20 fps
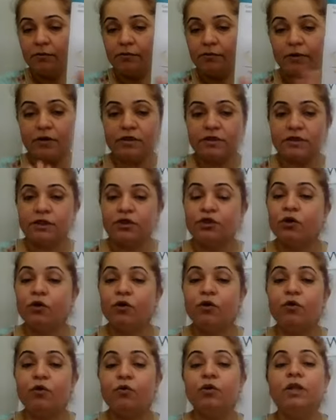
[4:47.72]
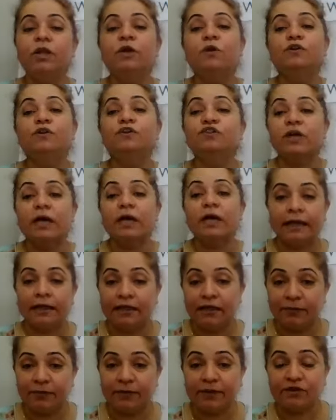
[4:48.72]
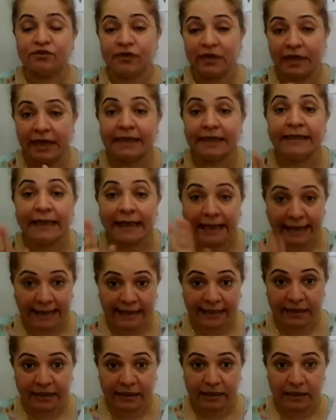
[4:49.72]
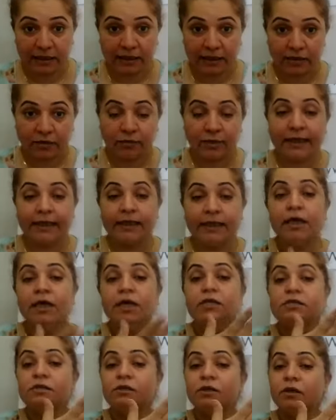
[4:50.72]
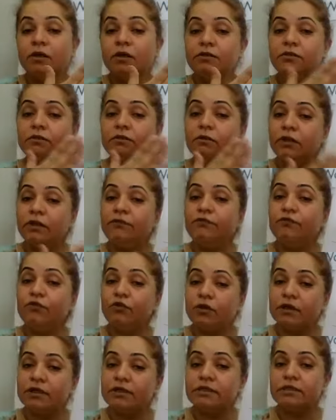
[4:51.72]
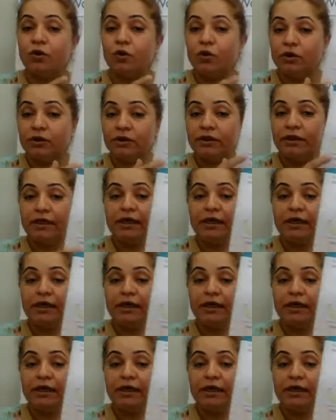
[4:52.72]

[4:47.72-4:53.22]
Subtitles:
because you are only going to color the picture at the end, right? So you're going to only focus on